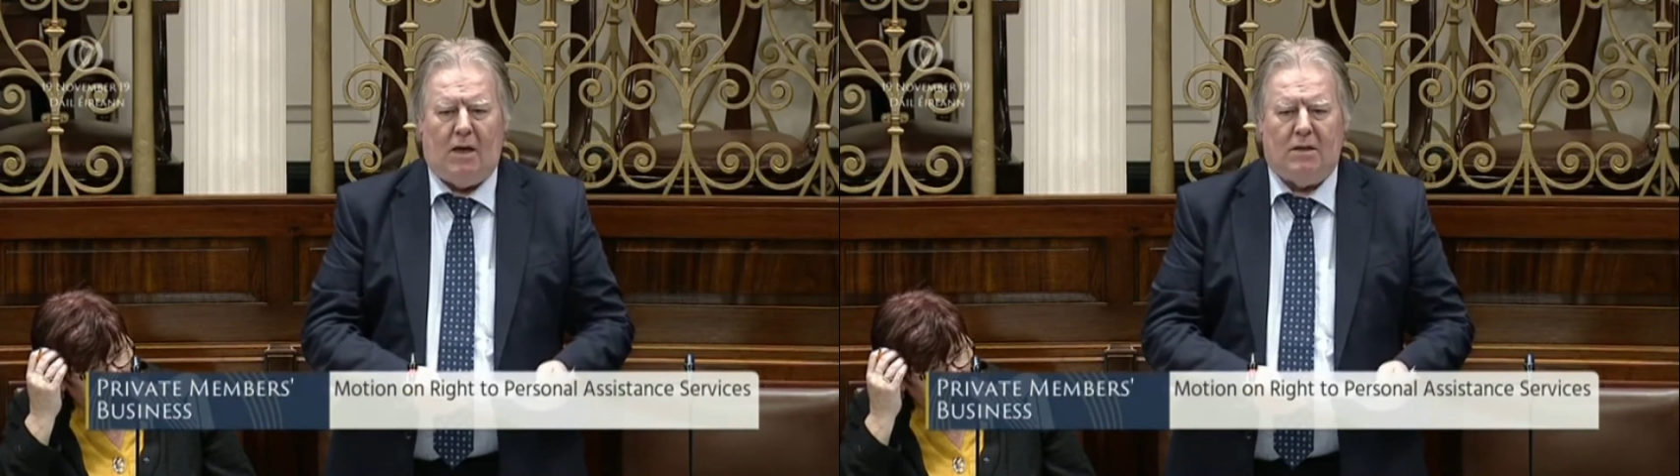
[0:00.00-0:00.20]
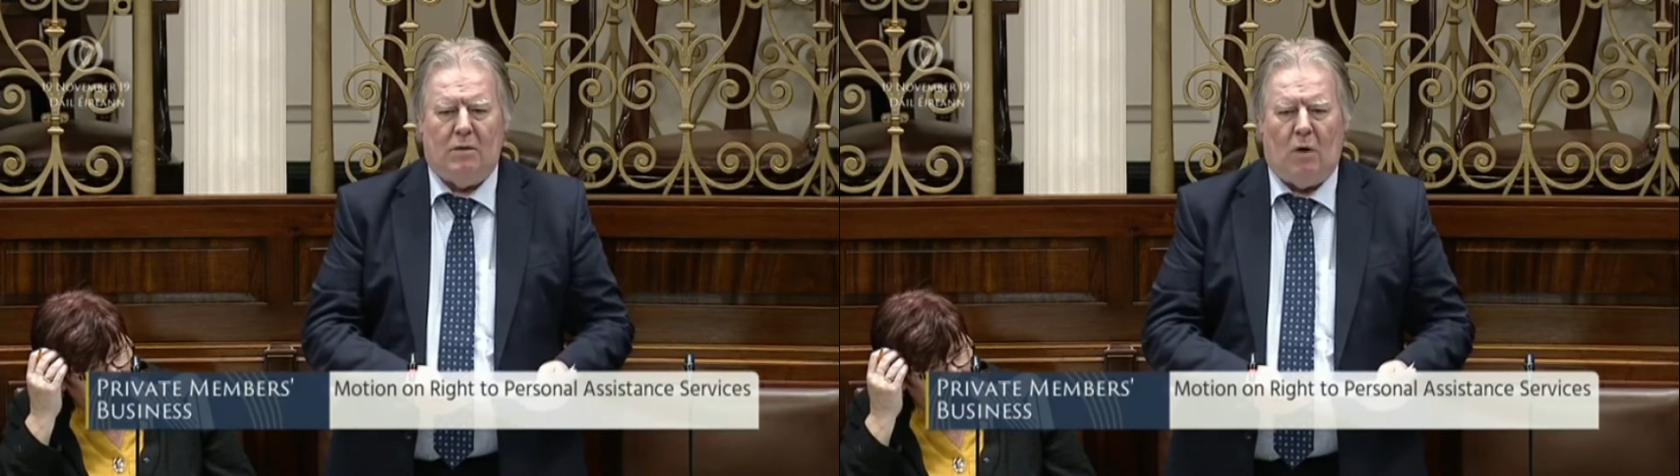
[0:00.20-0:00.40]

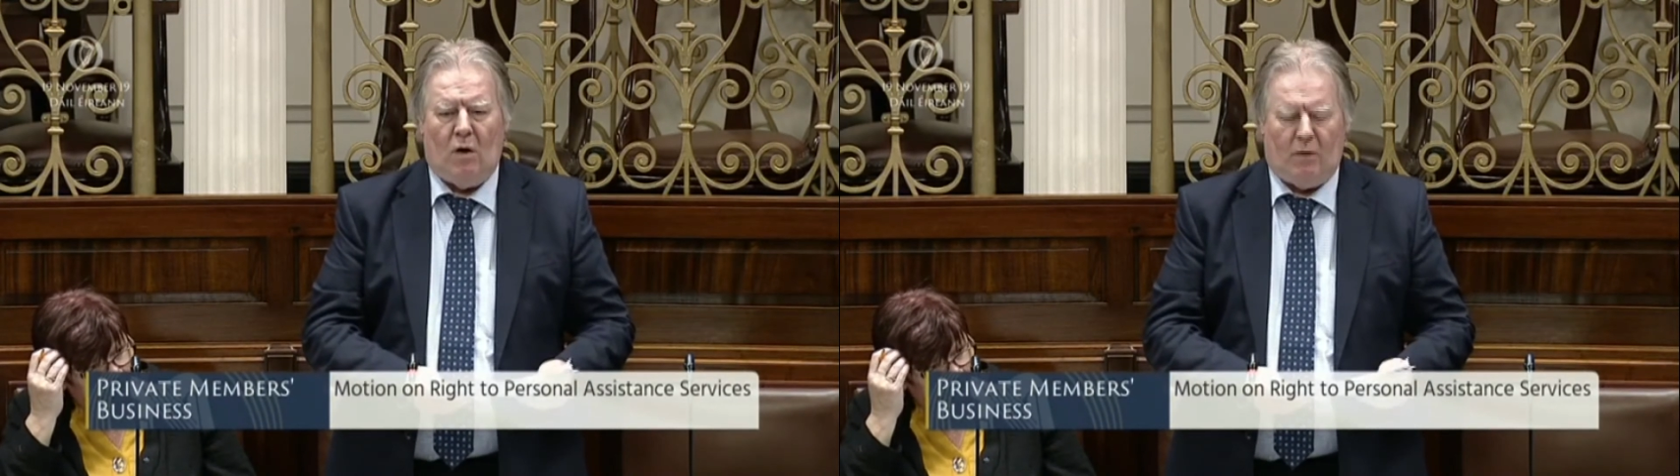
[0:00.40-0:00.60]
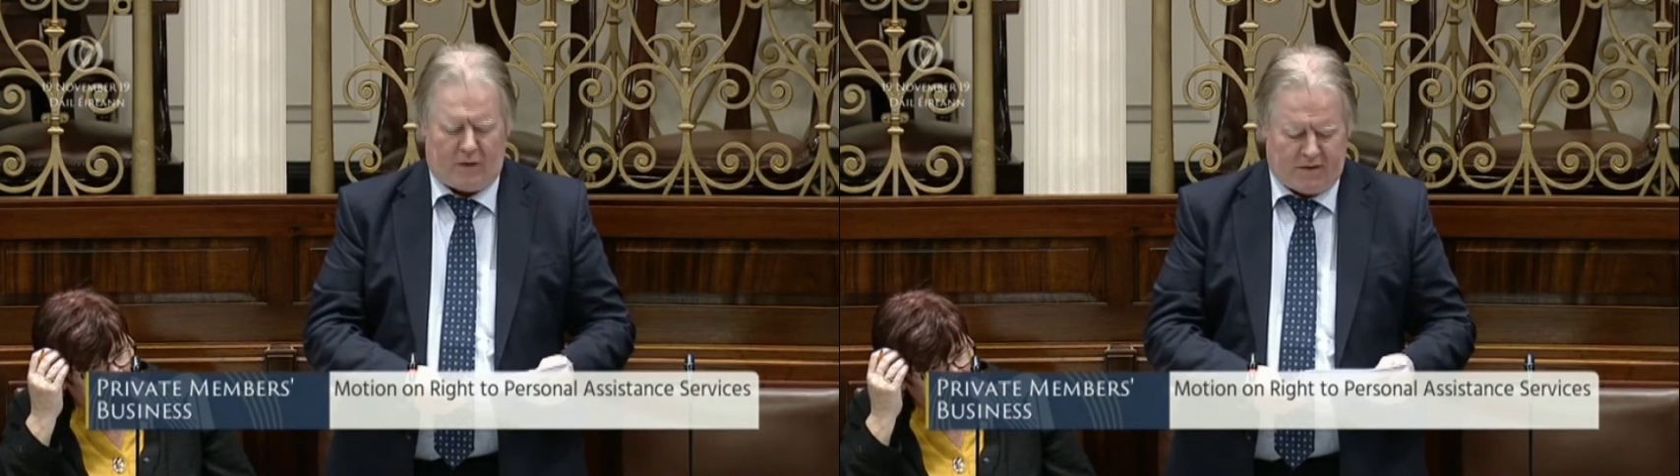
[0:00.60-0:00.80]
to
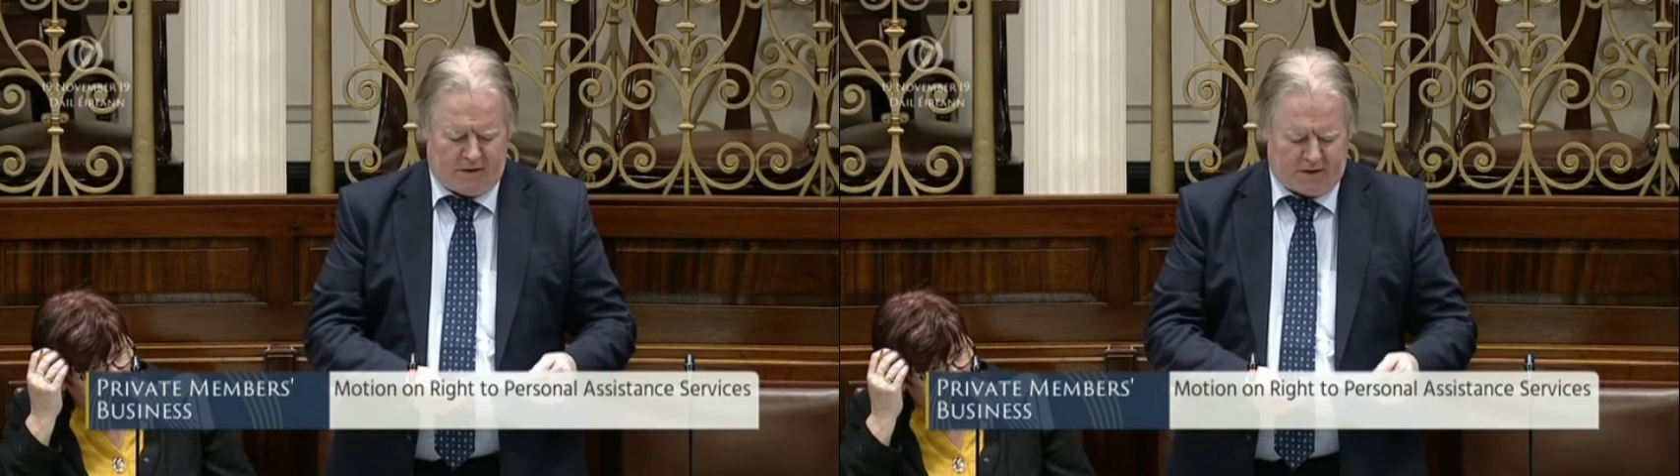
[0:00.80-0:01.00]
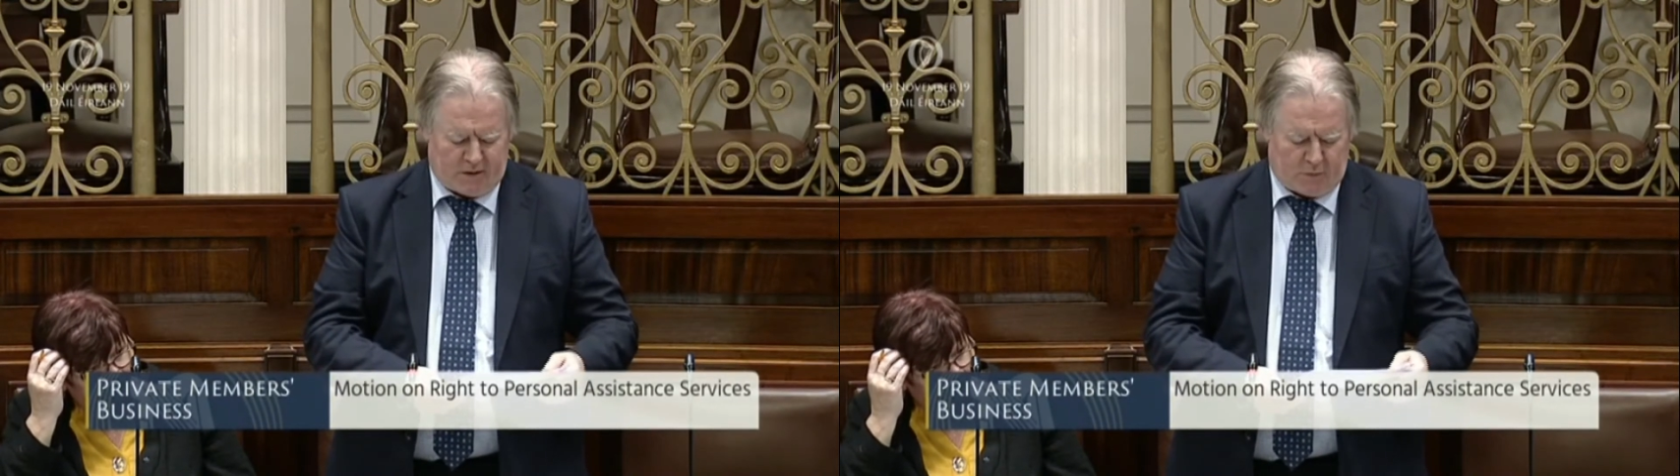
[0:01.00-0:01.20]
all of our
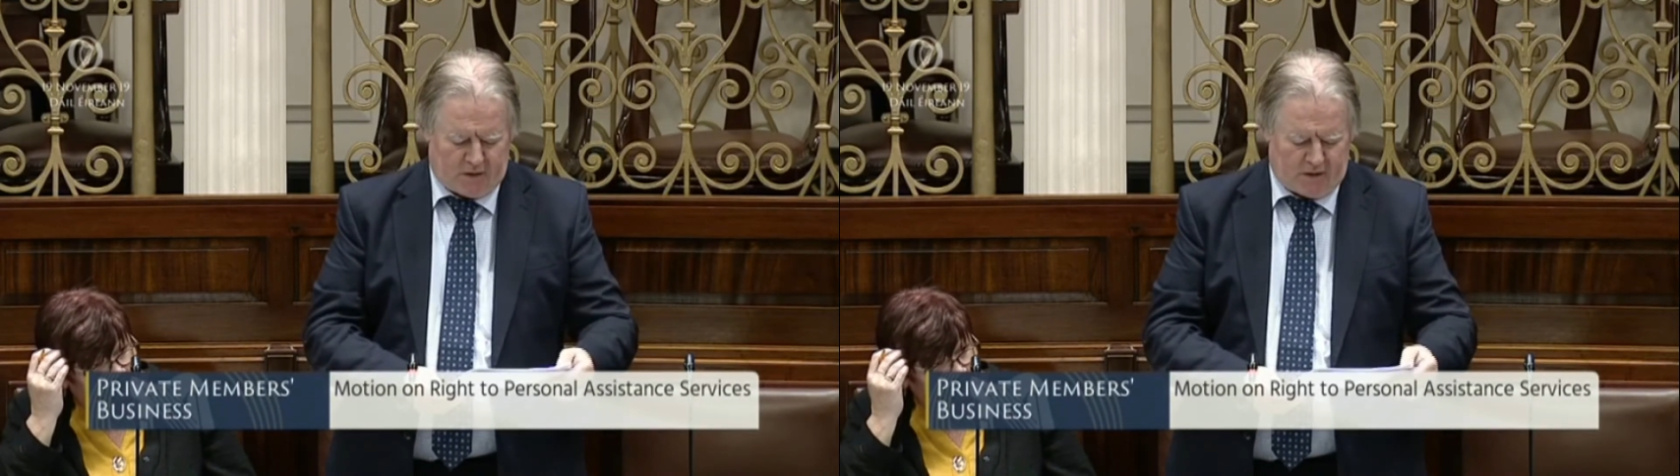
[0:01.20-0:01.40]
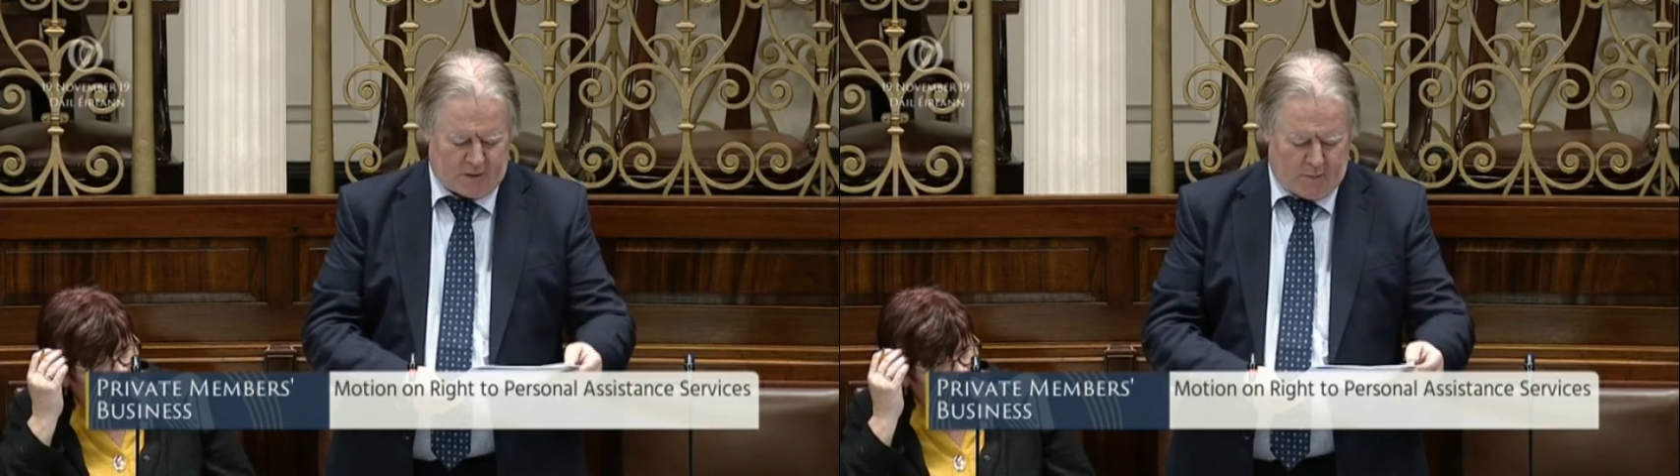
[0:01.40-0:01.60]
citizens with
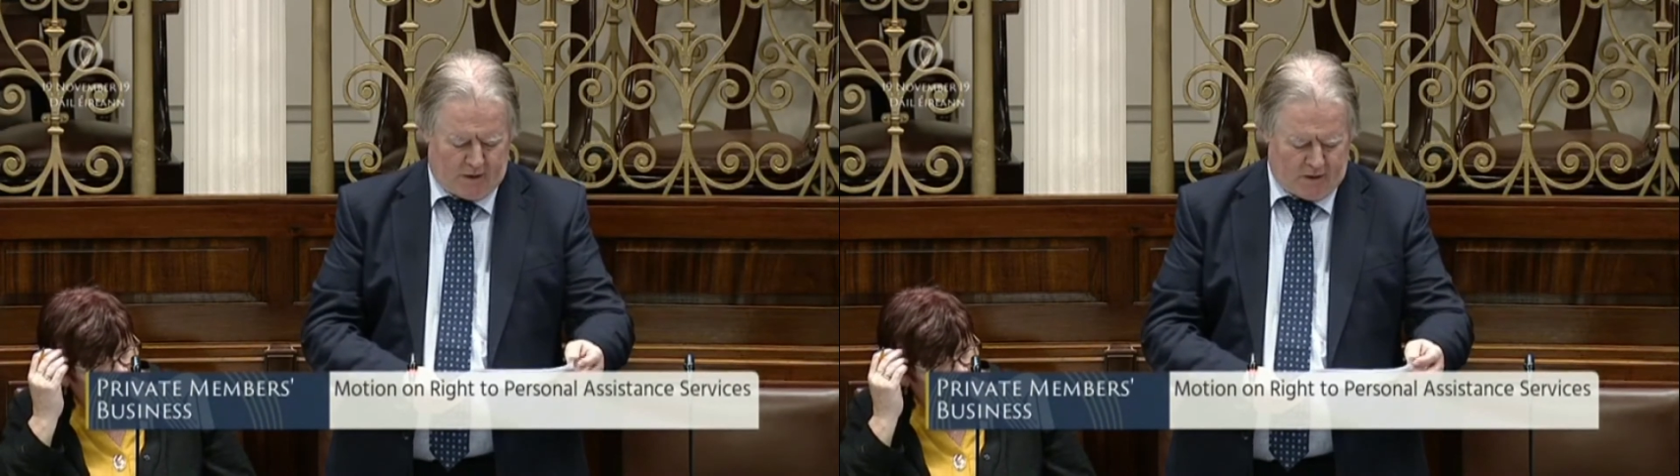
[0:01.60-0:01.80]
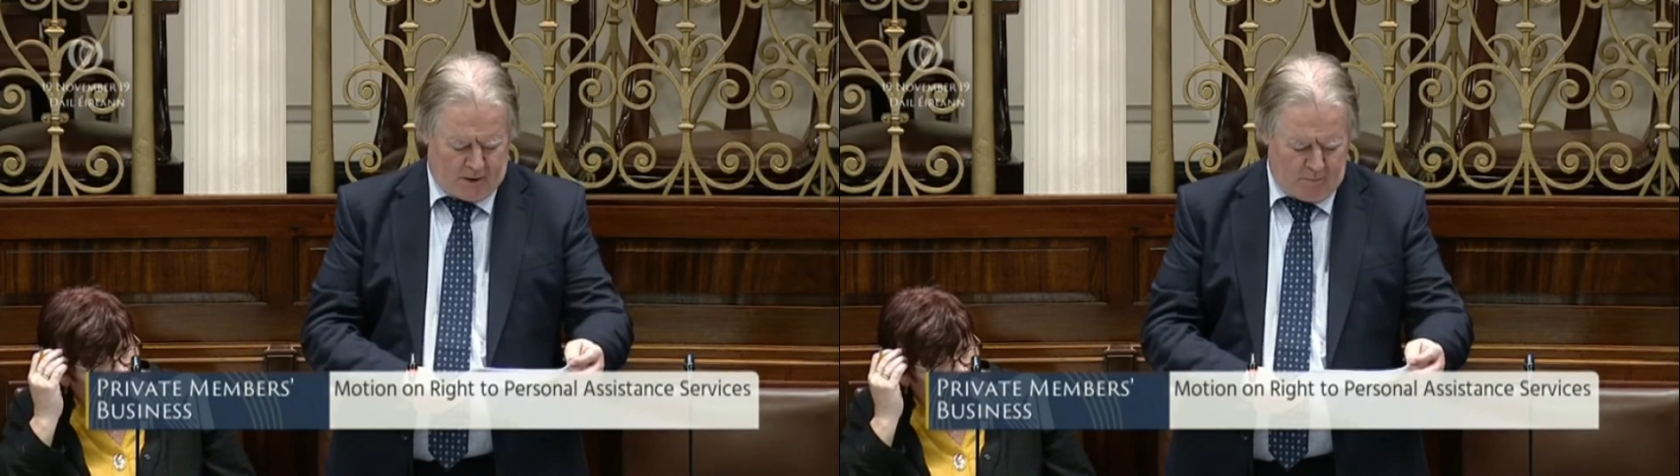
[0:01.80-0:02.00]

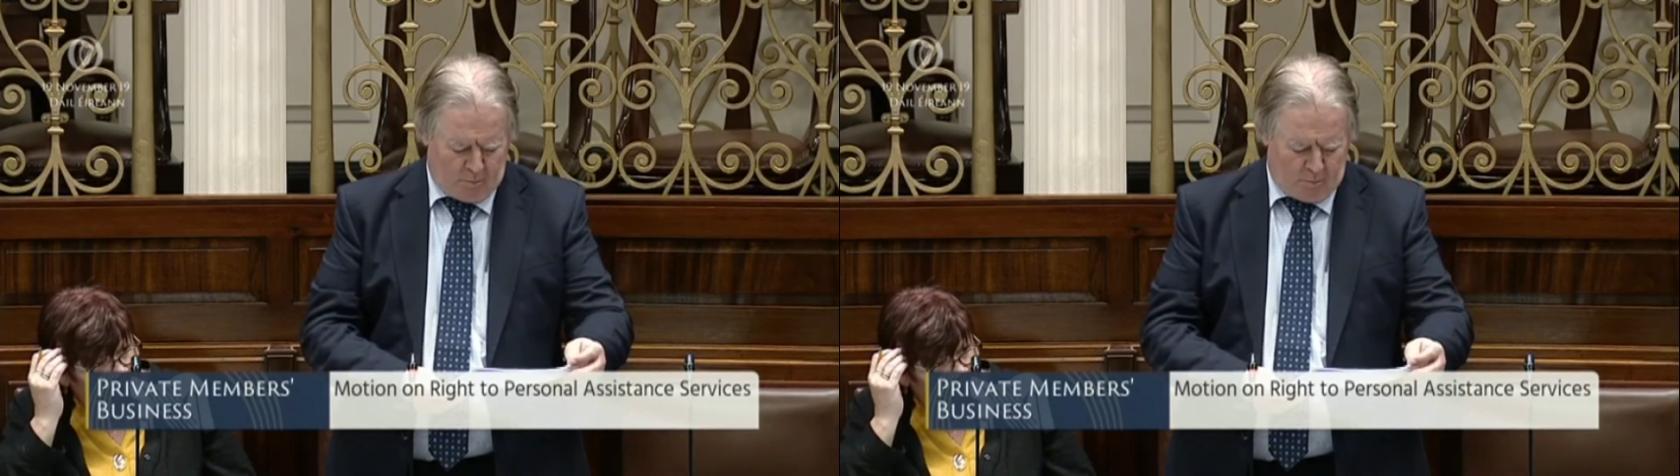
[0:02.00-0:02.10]
disability.